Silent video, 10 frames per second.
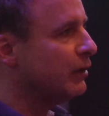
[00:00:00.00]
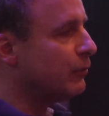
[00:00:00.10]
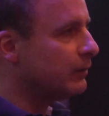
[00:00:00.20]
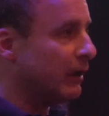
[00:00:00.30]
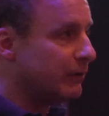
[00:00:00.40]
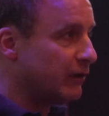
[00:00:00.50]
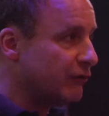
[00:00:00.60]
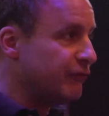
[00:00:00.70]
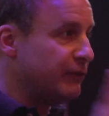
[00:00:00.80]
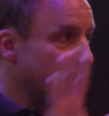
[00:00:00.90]
Well, not
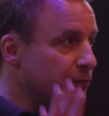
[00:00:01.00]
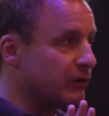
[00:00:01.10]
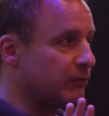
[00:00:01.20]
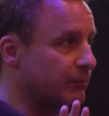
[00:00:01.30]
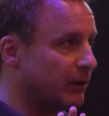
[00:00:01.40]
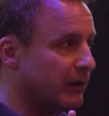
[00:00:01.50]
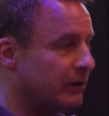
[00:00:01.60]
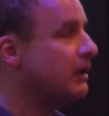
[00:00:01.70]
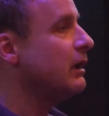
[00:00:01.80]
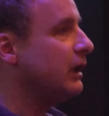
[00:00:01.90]
the feel-good part.
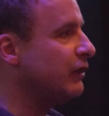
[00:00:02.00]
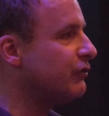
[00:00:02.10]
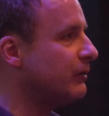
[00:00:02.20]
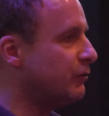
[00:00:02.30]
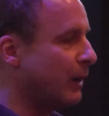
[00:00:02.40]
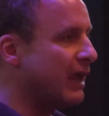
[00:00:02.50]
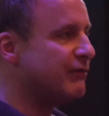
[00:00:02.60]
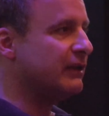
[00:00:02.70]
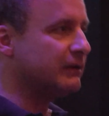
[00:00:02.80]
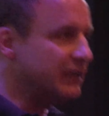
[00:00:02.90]
Is do I
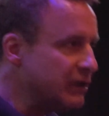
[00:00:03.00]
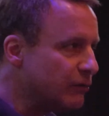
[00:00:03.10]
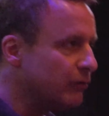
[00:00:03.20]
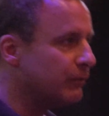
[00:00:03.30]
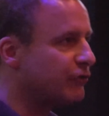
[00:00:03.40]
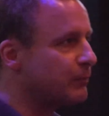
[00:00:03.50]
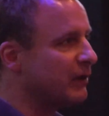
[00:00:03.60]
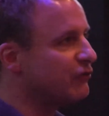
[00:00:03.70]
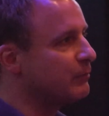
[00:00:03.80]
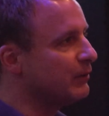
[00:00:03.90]
have a legal
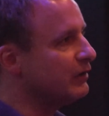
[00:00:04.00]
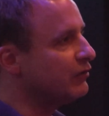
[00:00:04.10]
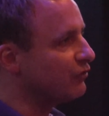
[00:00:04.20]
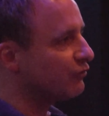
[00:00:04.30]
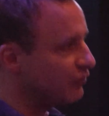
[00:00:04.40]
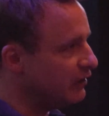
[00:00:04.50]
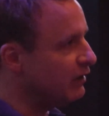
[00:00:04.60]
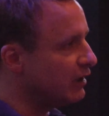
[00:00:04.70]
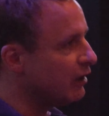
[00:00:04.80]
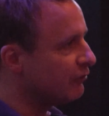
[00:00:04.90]
responsibility as a
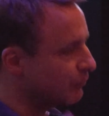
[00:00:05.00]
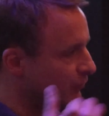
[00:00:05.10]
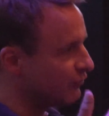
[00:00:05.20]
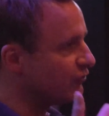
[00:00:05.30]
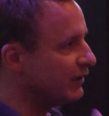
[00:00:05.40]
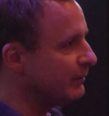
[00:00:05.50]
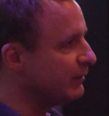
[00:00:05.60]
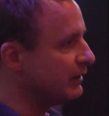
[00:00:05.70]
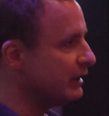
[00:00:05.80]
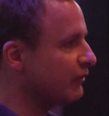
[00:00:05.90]
CEO for
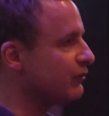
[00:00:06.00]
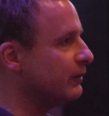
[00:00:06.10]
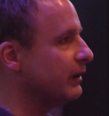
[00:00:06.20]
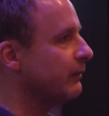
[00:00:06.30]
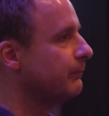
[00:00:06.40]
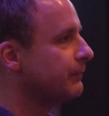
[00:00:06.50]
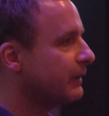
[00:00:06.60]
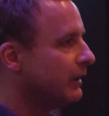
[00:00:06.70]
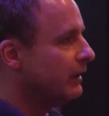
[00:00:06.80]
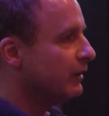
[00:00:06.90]
sustainability, yes or no?
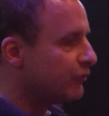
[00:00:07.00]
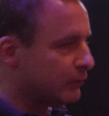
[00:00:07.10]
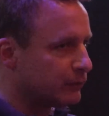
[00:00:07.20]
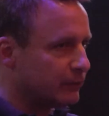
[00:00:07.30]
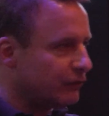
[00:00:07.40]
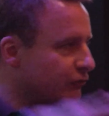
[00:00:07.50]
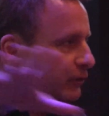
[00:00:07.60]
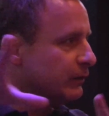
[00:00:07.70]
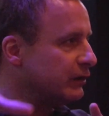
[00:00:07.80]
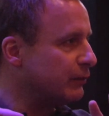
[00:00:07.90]
So her lawyers
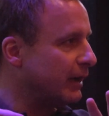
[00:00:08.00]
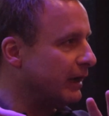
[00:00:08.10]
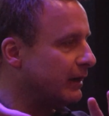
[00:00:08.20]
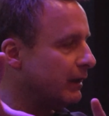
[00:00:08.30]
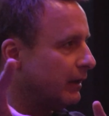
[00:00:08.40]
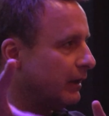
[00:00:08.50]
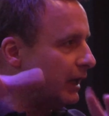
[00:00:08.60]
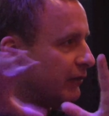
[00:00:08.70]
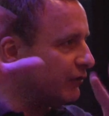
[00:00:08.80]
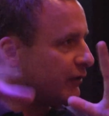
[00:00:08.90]
skirted away
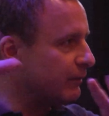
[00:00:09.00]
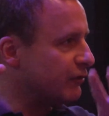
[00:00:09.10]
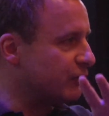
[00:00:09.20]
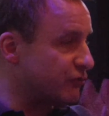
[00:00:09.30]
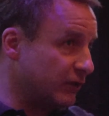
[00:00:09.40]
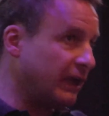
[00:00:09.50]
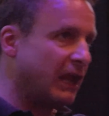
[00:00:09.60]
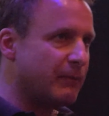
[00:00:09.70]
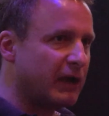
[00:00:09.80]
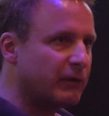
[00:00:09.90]
and did their research, and they
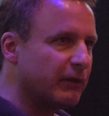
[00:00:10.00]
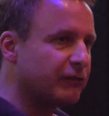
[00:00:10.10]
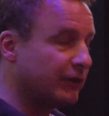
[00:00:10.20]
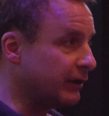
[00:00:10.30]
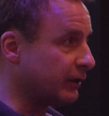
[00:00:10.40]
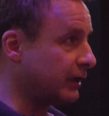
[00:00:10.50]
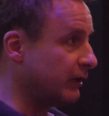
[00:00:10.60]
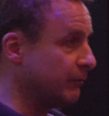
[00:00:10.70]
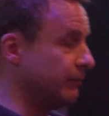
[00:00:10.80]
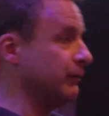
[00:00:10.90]
came back a month later kind
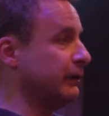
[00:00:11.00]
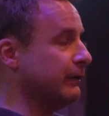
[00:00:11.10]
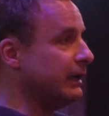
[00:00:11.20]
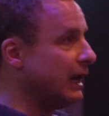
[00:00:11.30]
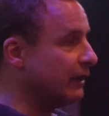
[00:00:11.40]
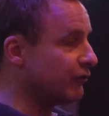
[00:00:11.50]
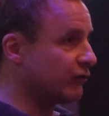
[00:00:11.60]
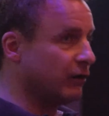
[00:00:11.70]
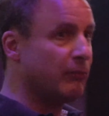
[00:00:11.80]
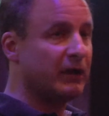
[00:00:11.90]
of bleary-eyed and
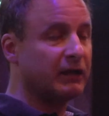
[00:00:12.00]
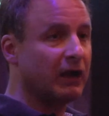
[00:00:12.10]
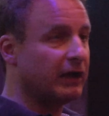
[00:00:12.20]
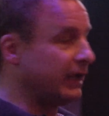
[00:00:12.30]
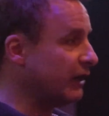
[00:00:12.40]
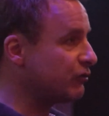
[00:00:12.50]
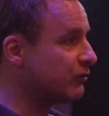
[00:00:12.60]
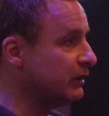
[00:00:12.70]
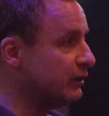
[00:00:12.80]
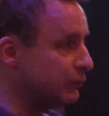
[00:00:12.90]
said, oh my God,
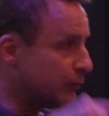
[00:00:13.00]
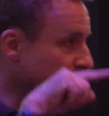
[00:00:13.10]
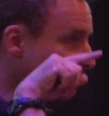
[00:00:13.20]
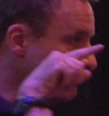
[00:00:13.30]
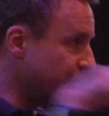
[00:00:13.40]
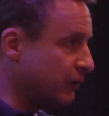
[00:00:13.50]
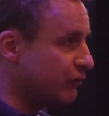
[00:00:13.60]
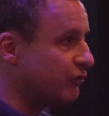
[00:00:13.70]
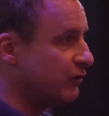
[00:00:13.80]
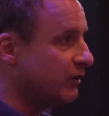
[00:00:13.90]
actually your
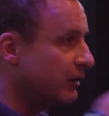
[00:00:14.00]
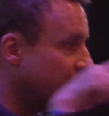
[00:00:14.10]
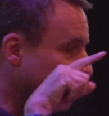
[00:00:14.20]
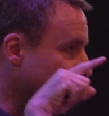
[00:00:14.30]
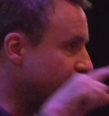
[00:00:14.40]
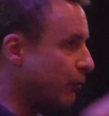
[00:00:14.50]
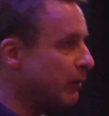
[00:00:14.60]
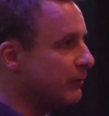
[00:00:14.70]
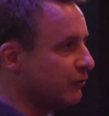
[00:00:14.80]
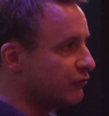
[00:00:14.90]
first and
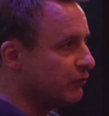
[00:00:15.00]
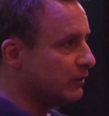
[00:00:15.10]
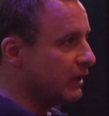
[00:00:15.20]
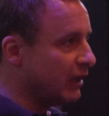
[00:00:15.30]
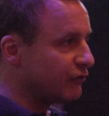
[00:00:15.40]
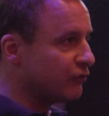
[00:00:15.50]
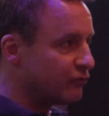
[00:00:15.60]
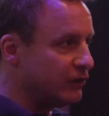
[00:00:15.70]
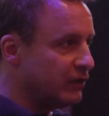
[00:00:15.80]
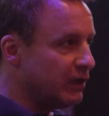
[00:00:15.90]
foremost duty as a
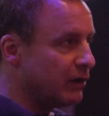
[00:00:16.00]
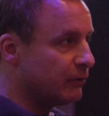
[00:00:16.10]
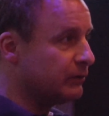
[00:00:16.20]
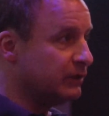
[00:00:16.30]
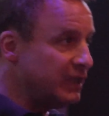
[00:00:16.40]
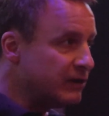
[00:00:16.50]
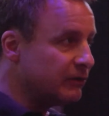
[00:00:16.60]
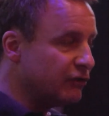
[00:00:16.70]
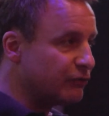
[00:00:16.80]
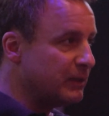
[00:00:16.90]
CEO,
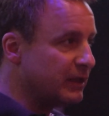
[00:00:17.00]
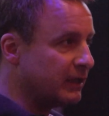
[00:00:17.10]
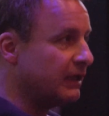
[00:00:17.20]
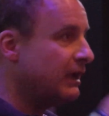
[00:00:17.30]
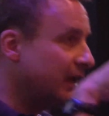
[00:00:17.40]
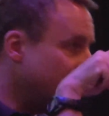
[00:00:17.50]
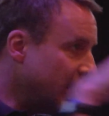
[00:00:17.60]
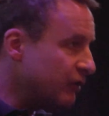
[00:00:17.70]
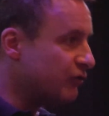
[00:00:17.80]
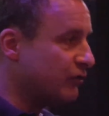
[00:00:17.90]
legally speaking,
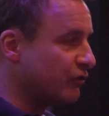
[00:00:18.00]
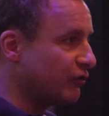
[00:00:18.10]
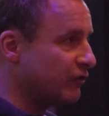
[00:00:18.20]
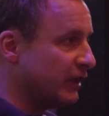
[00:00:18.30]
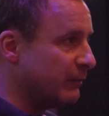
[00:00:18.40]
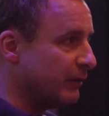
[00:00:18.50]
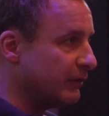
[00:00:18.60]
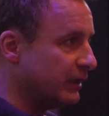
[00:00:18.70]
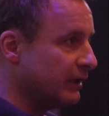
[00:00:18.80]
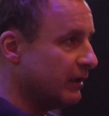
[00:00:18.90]
is to
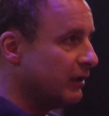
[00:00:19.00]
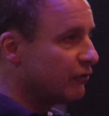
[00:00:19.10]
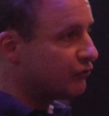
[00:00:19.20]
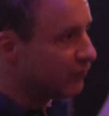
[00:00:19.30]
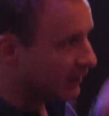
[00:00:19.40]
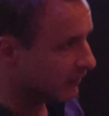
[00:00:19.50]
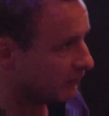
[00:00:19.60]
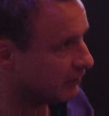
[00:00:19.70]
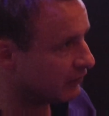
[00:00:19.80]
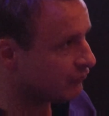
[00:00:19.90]
sustainability, second
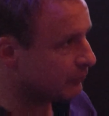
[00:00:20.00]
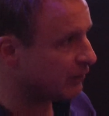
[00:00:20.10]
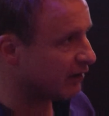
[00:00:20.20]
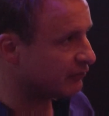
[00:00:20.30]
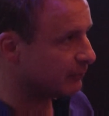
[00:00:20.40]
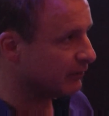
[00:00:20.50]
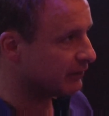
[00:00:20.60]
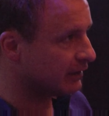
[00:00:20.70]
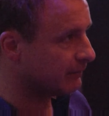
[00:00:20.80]
is to profitability.